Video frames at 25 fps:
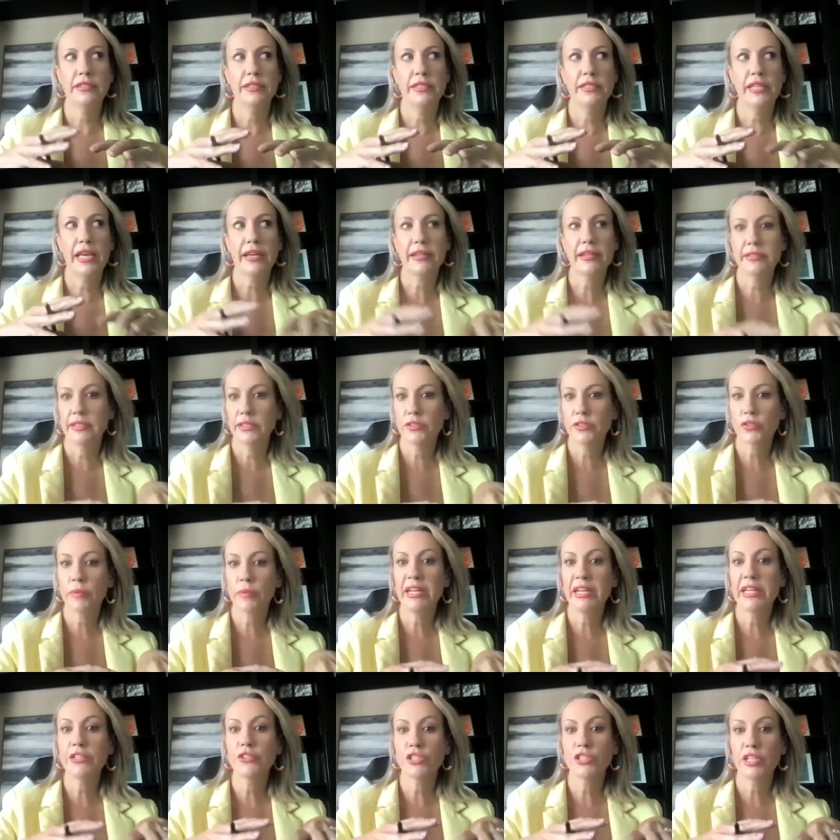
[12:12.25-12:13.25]
sex
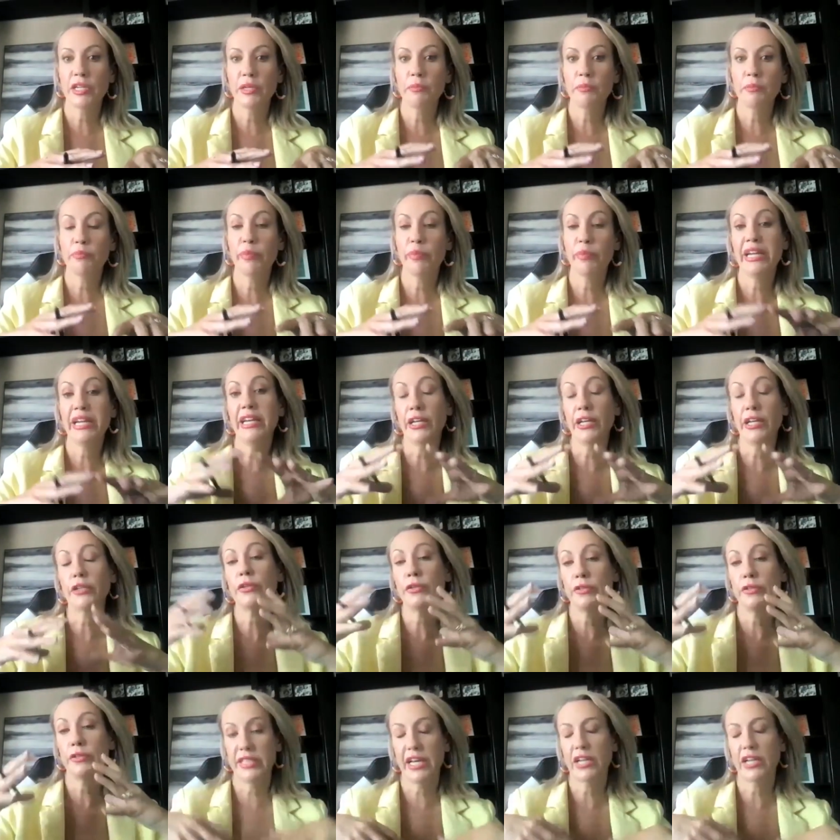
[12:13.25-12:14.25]
discrimination, but it
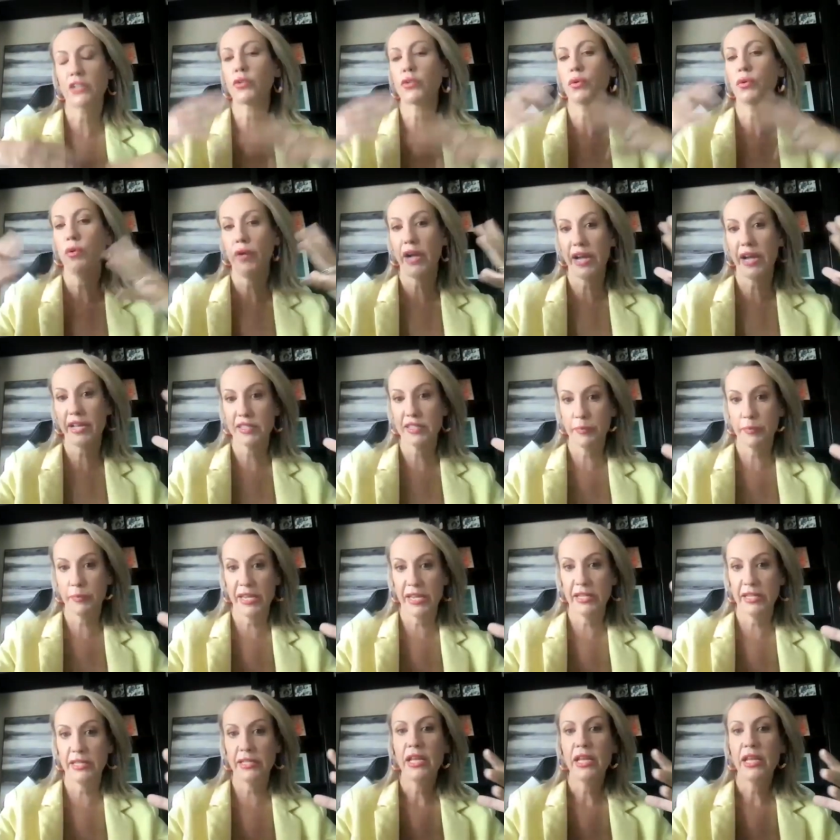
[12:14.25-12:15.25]
includes sexual
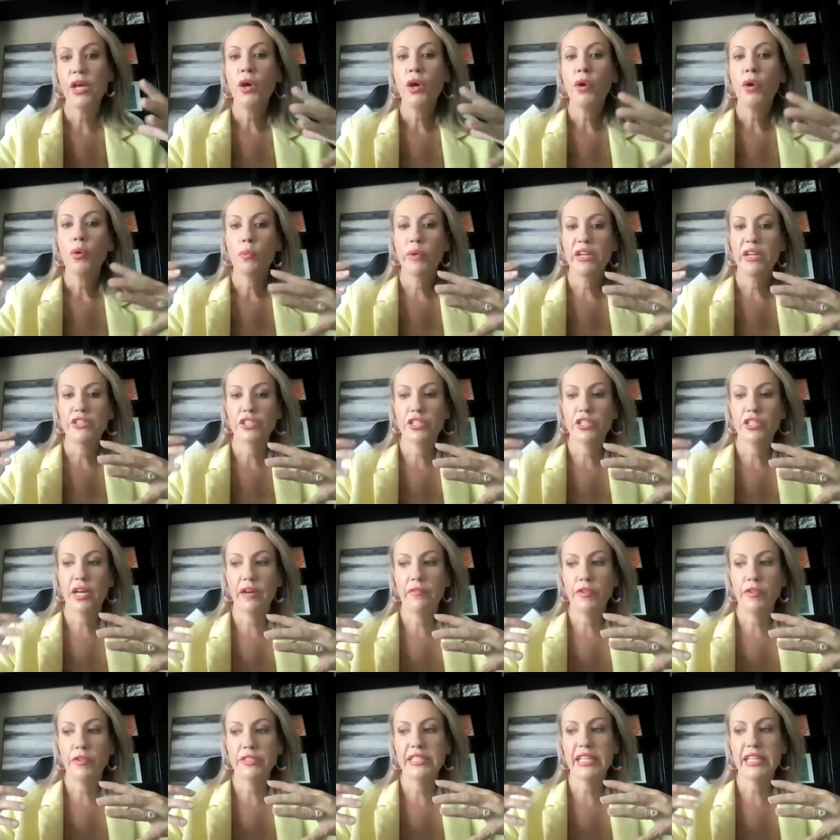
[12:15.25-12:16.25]
harassment, which
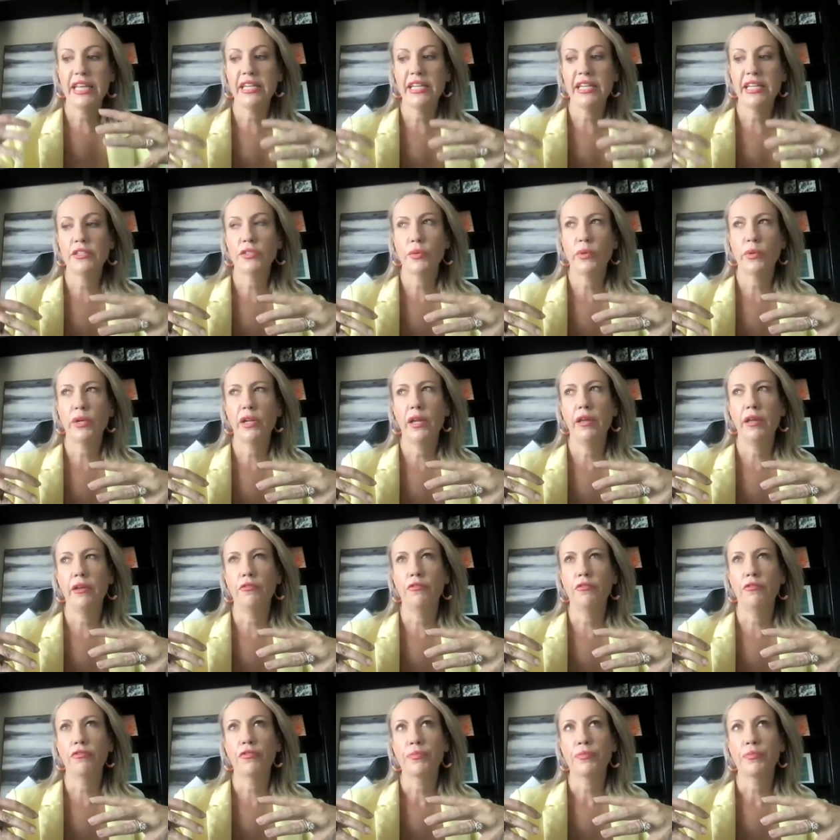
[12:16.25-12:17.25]
covers any sort
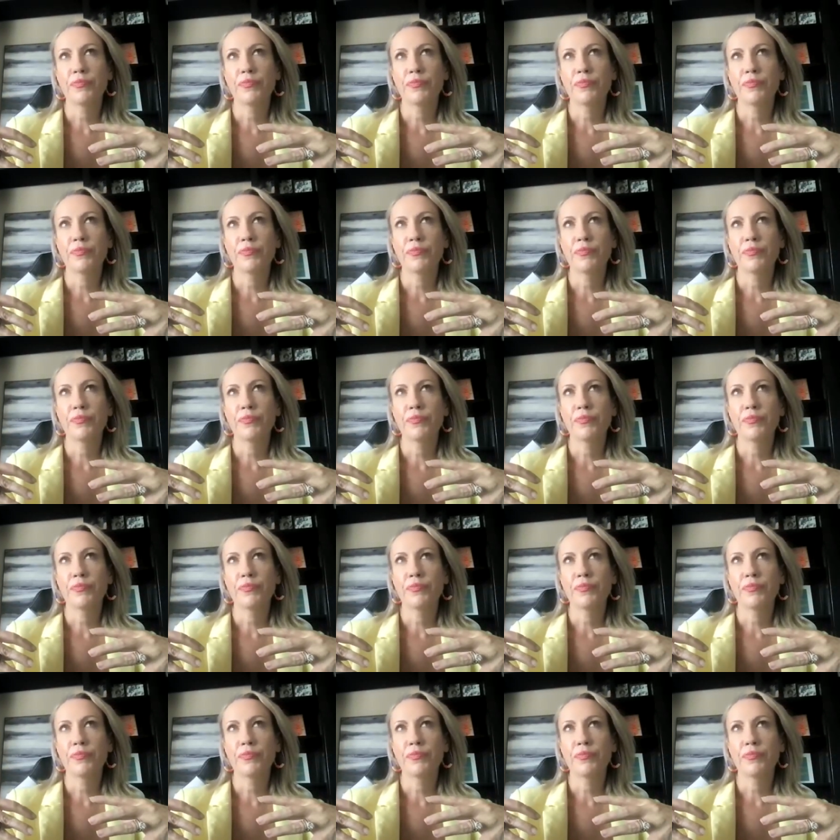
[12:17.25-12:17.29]
of